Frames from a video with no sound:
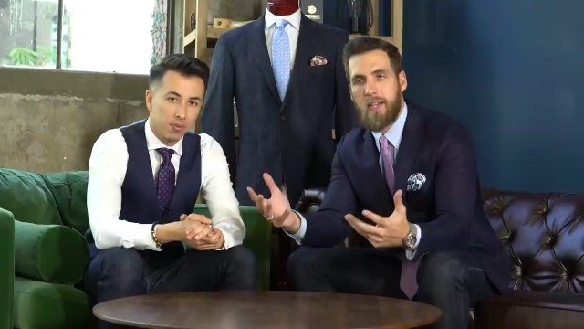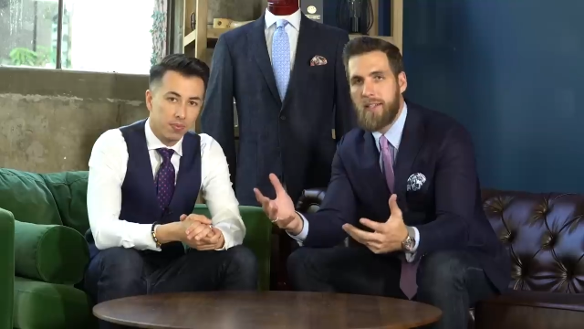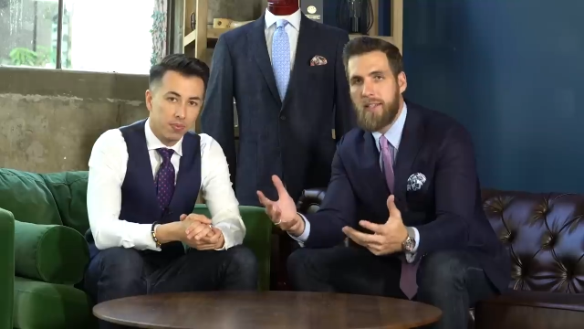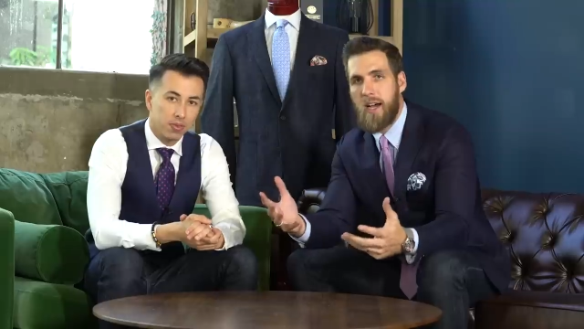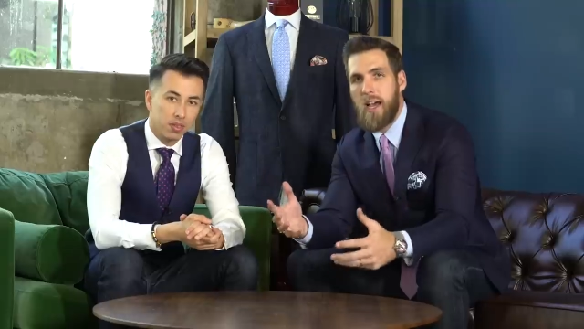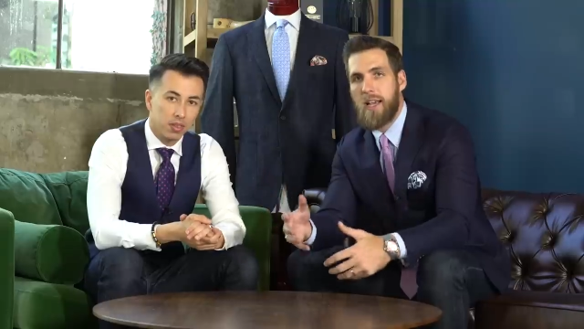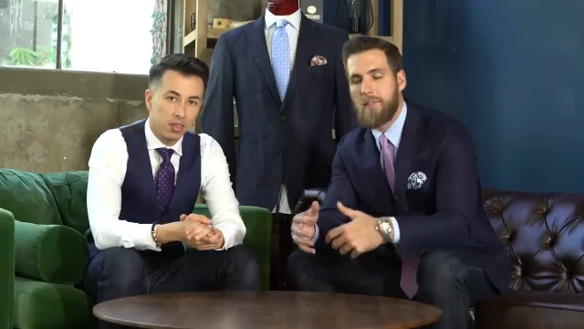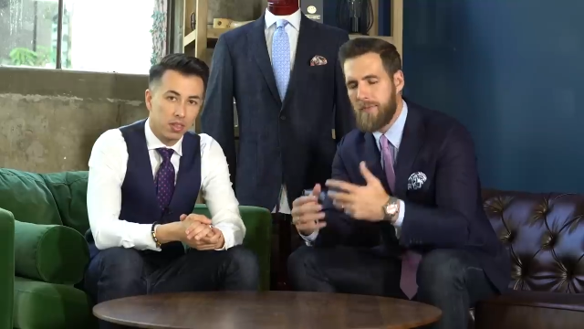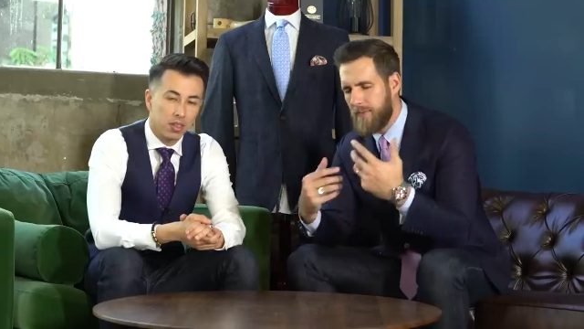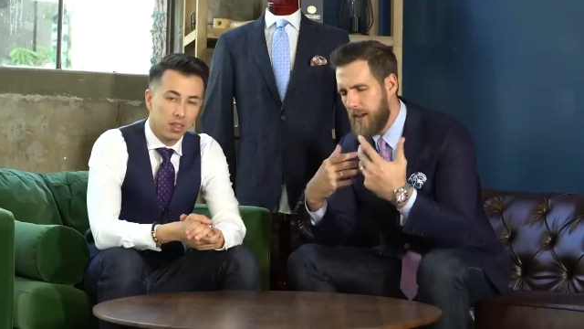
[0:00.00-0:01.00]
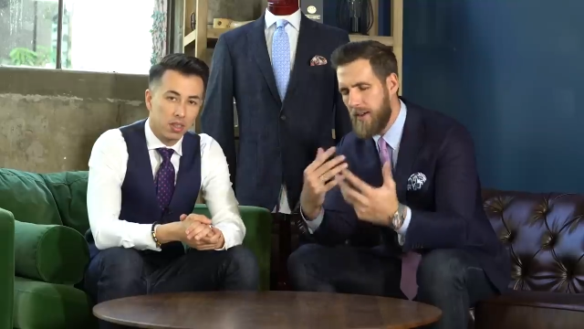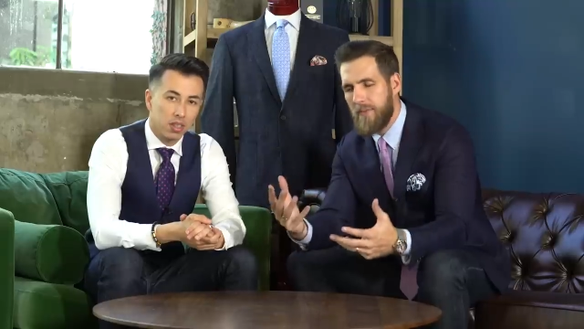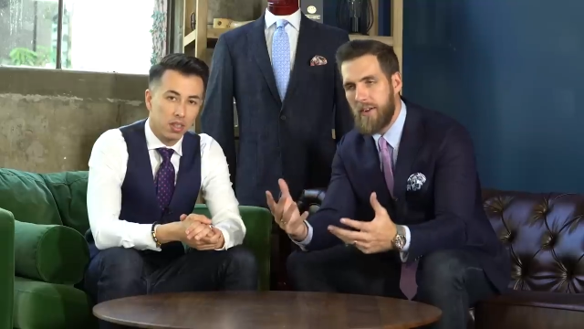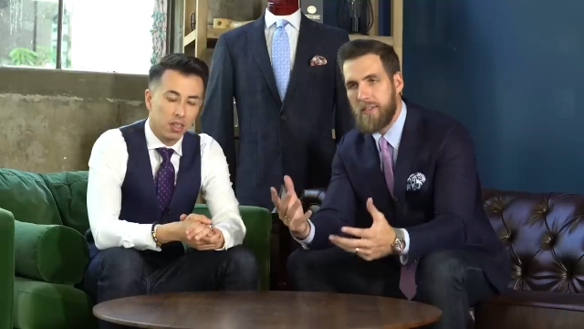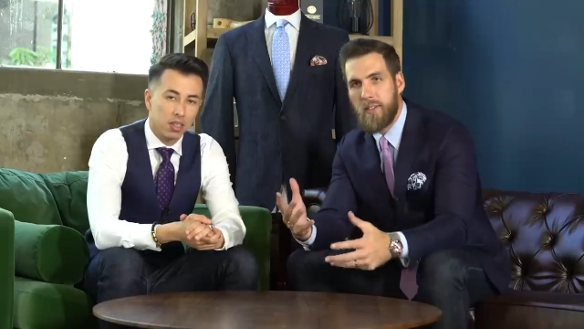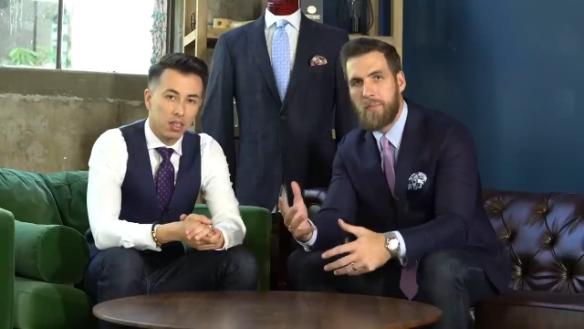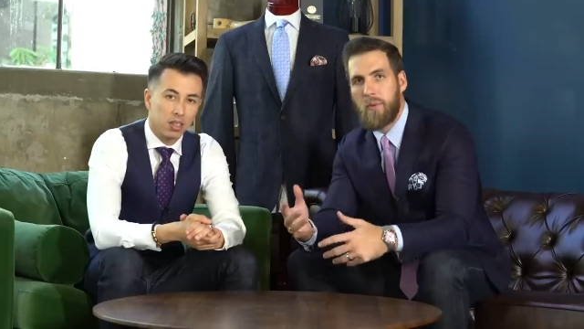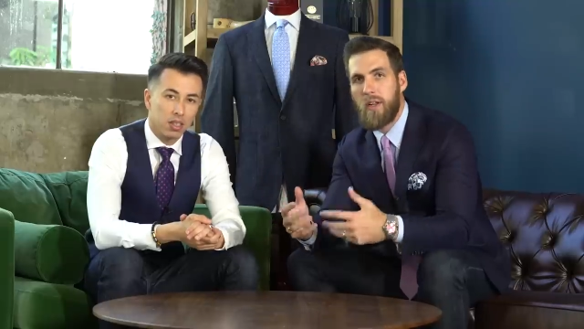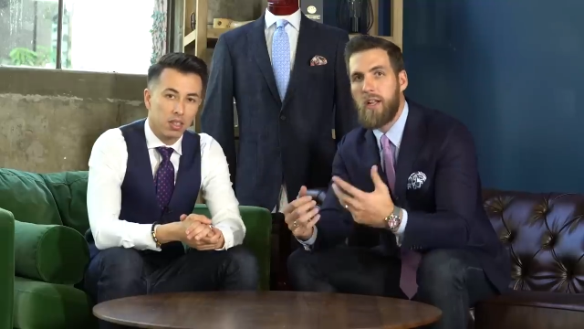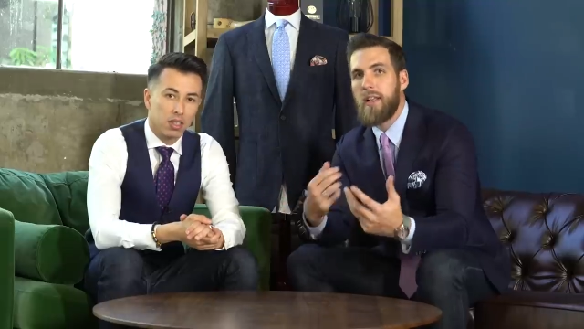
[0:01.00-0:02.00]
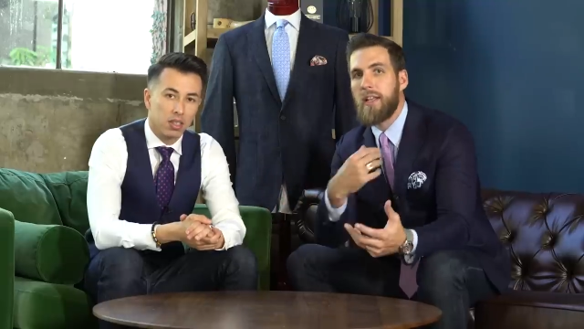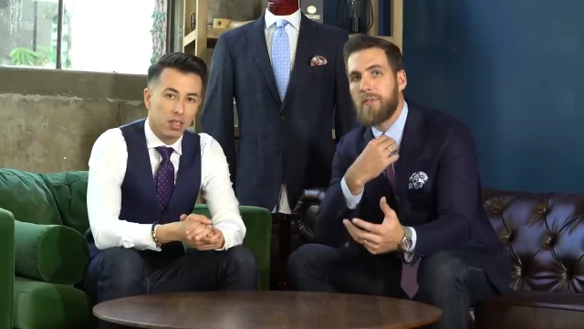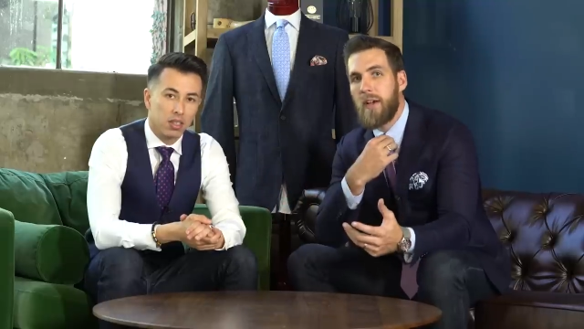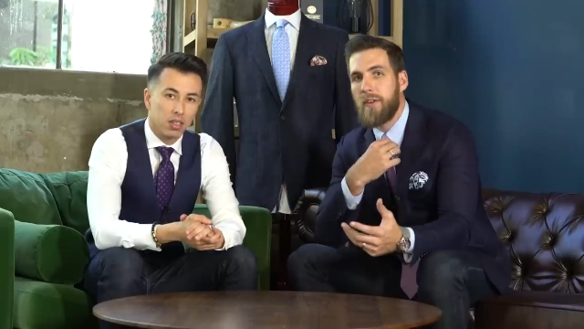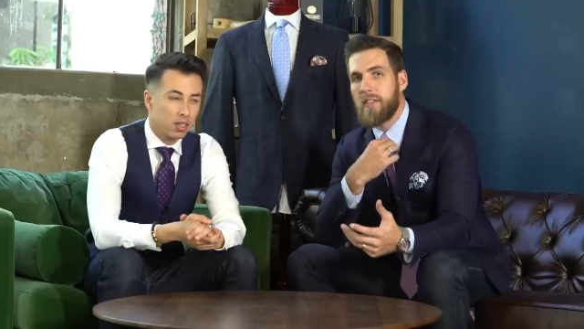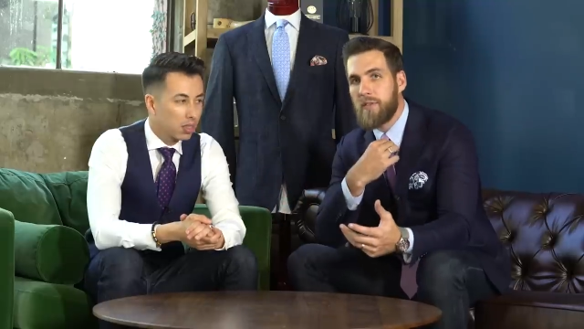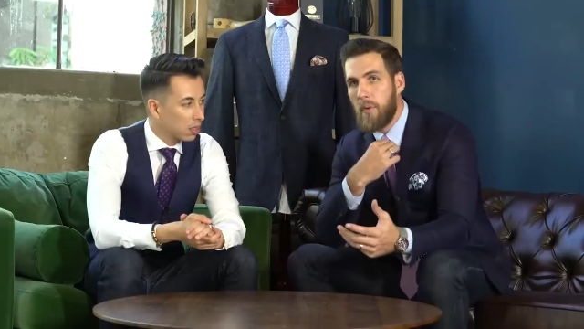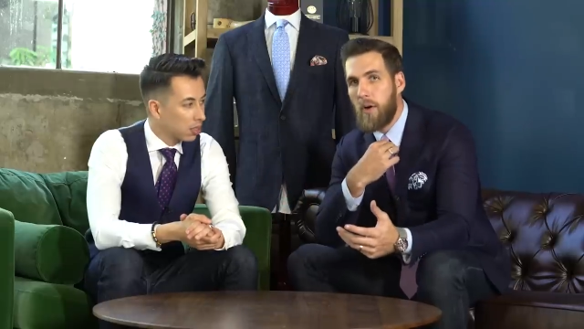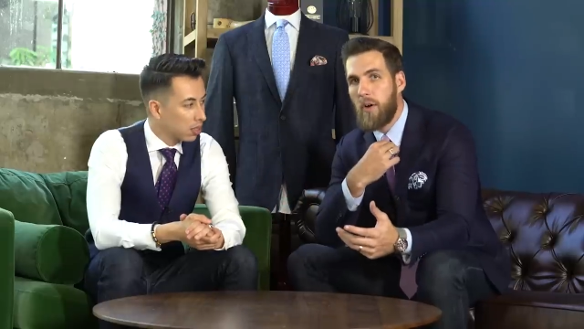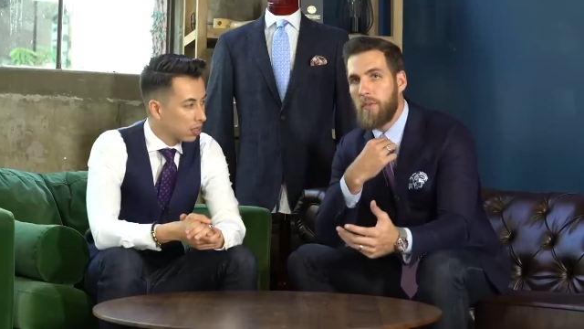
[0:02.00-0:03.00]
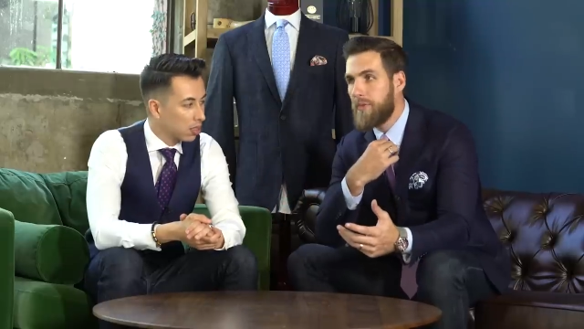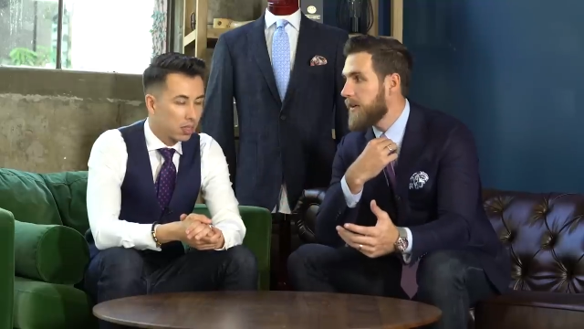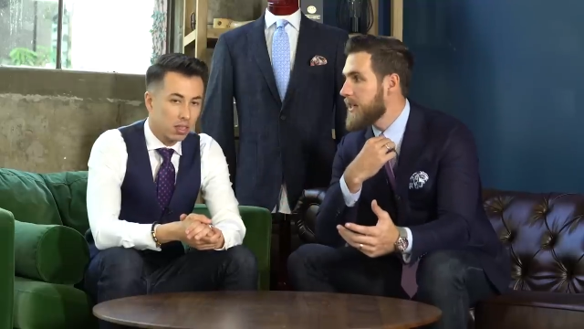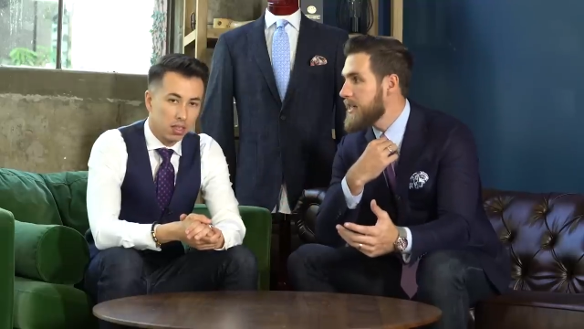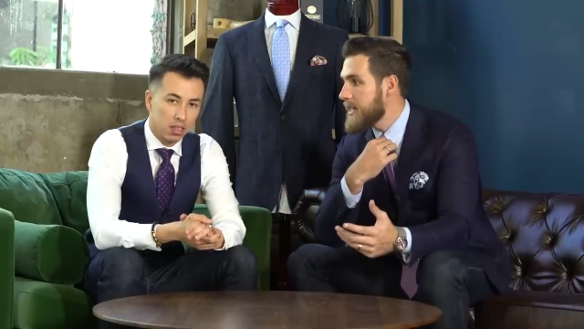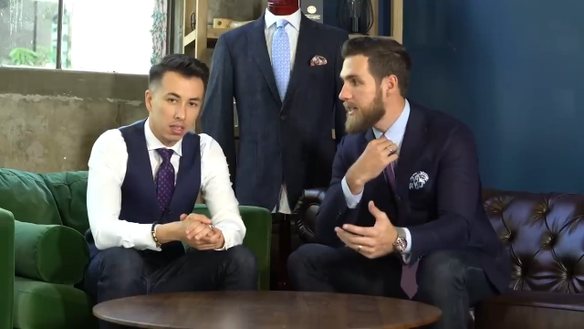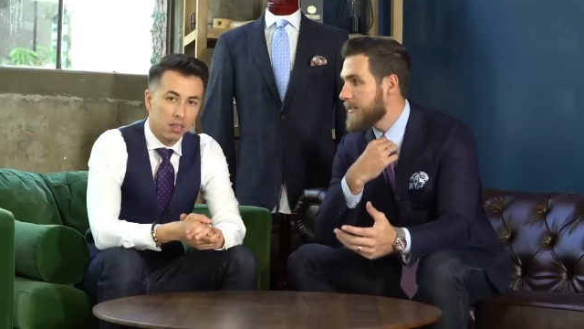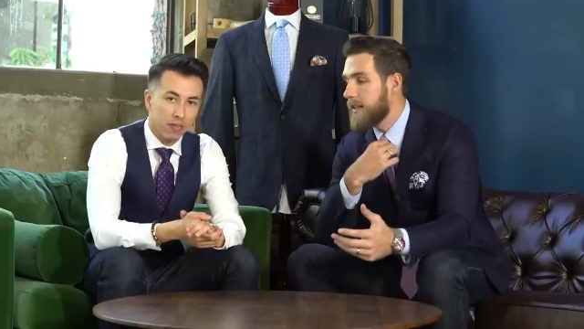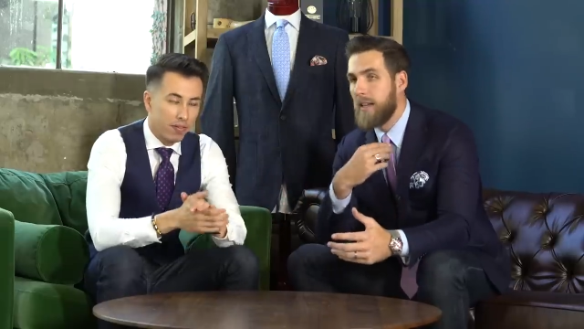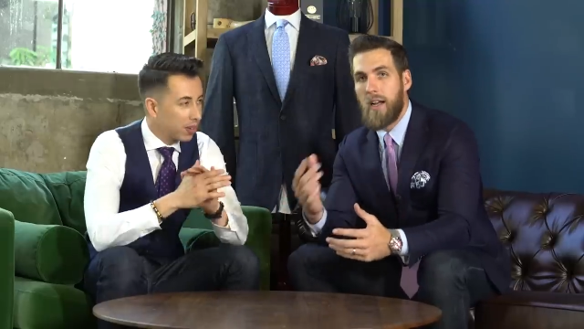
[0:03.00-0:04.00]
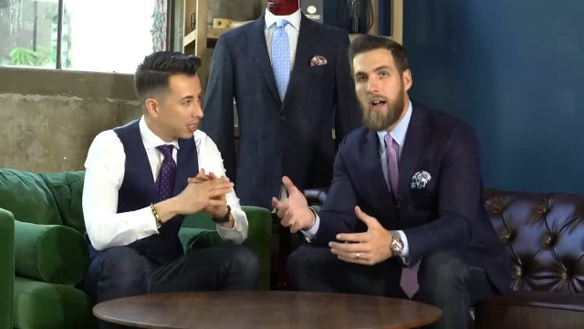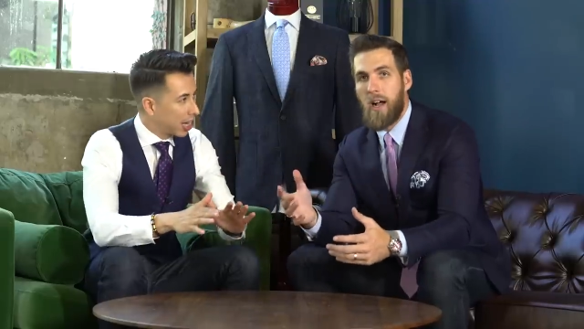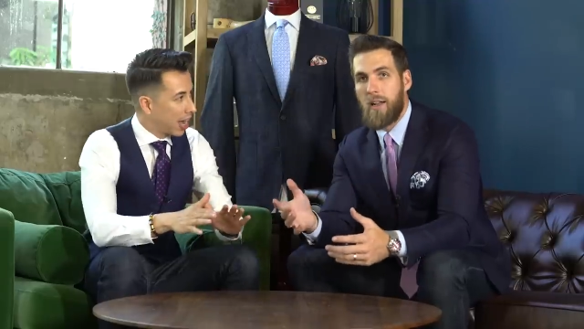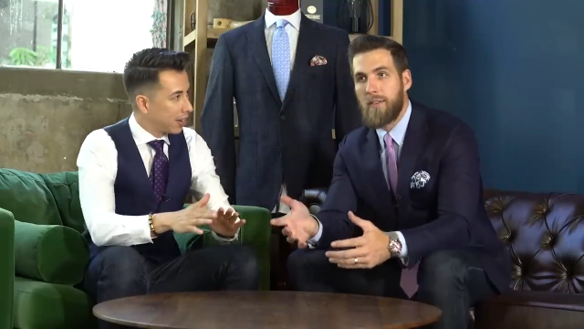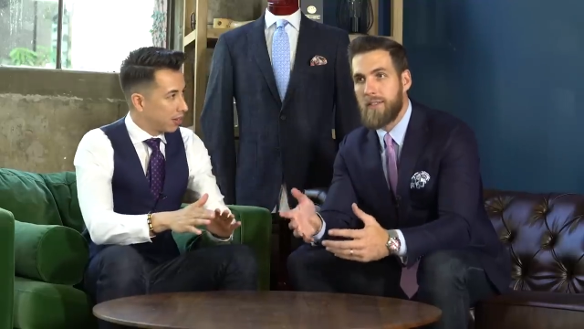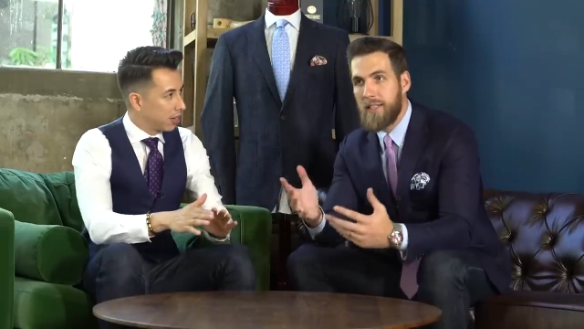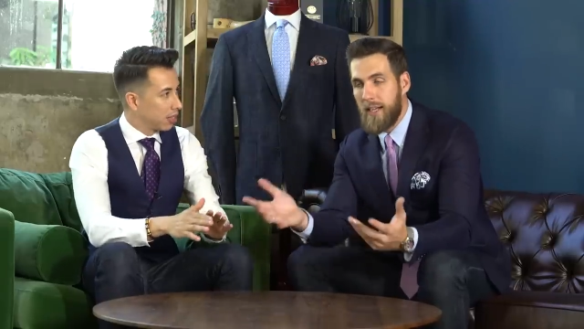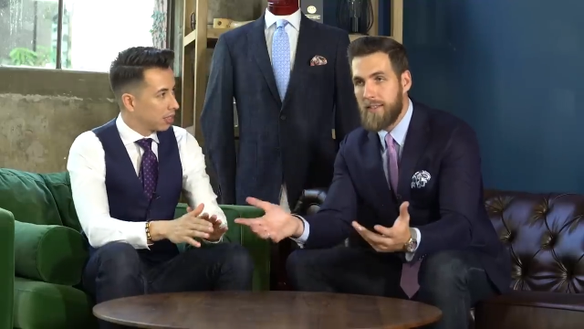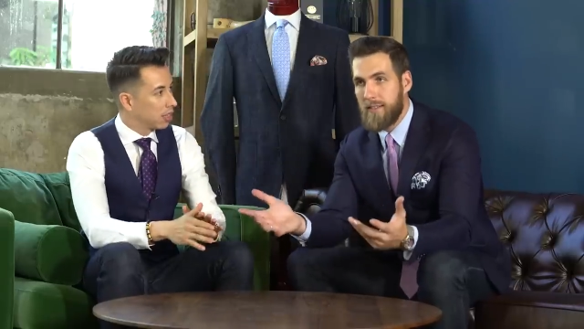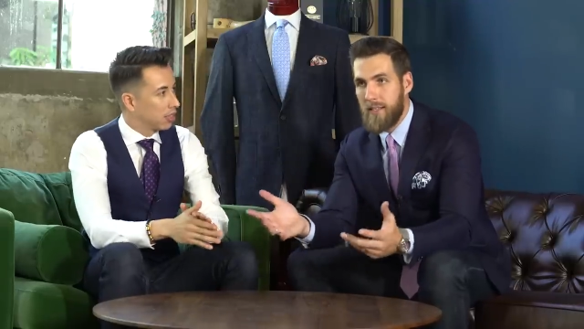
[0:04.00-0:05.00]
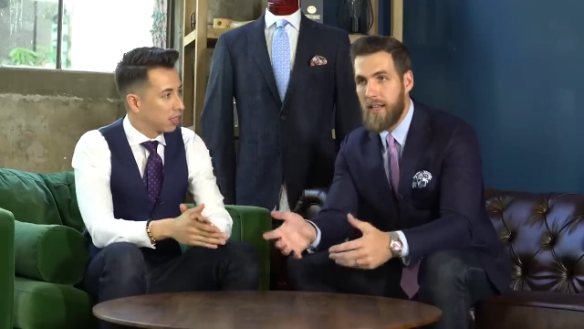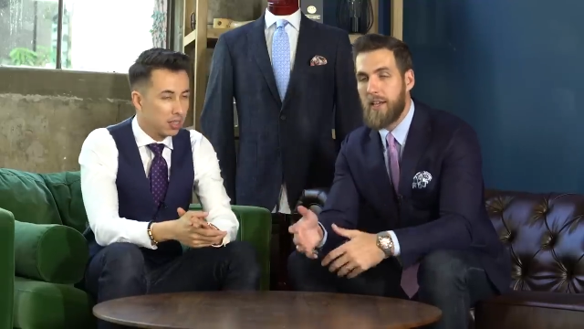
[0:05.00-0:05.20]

Speaker 1: how to tie. It's very, very simple. It's very small, very neat. Very standard. Yes.